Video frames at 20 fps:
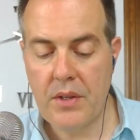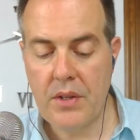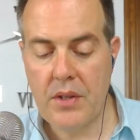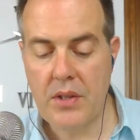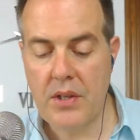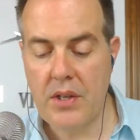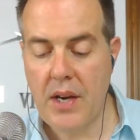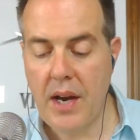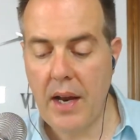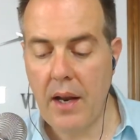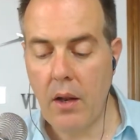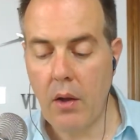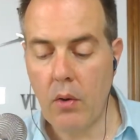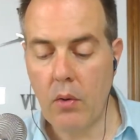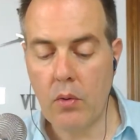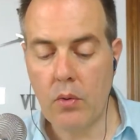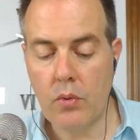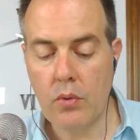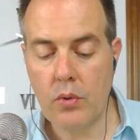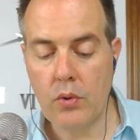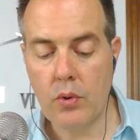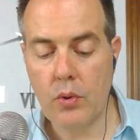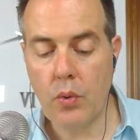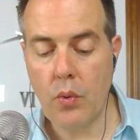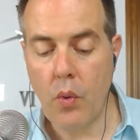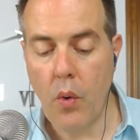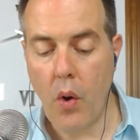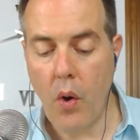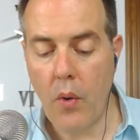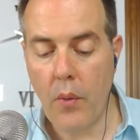yellow
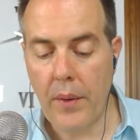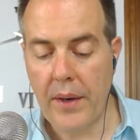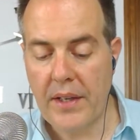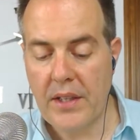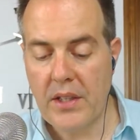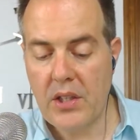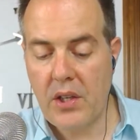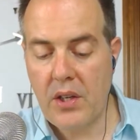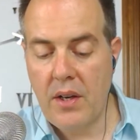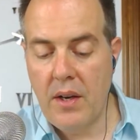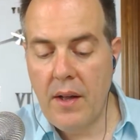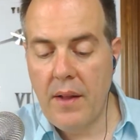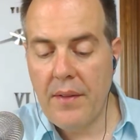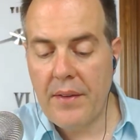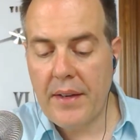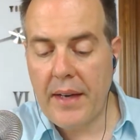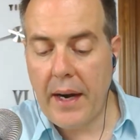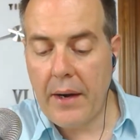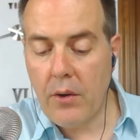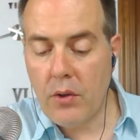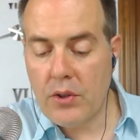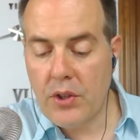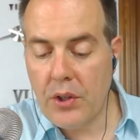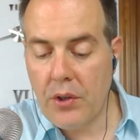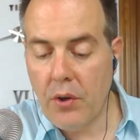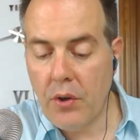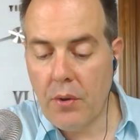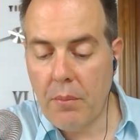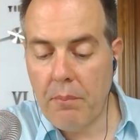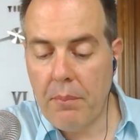to orange
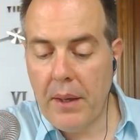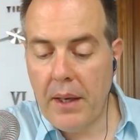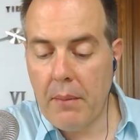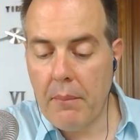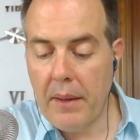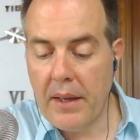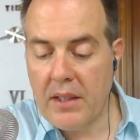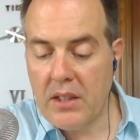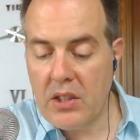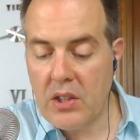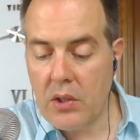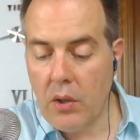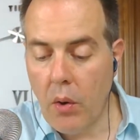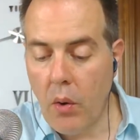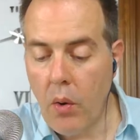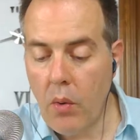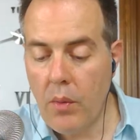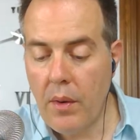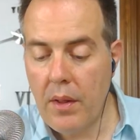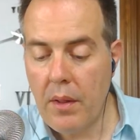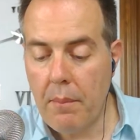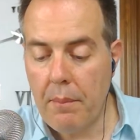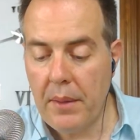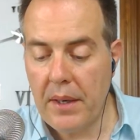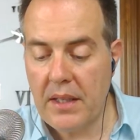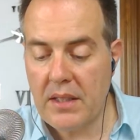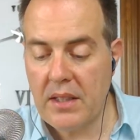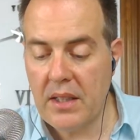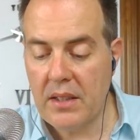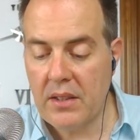carotenoid pigments already
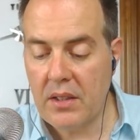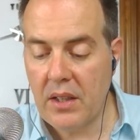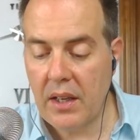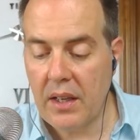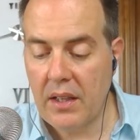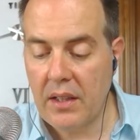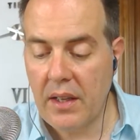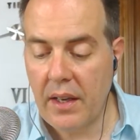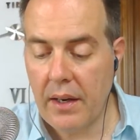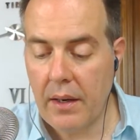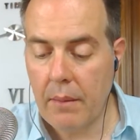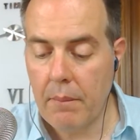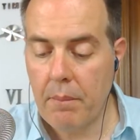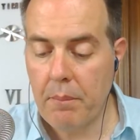present in the